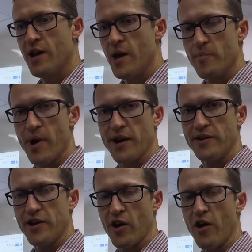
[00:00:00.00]

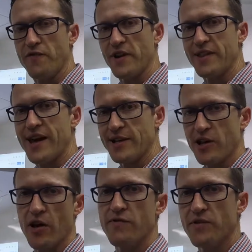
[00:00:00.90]
But hopefully that is
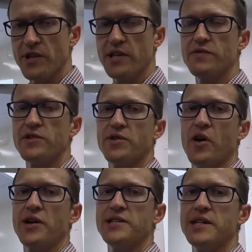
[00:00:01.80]
helpful and gives you an
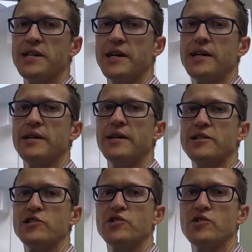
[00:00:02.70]
idea as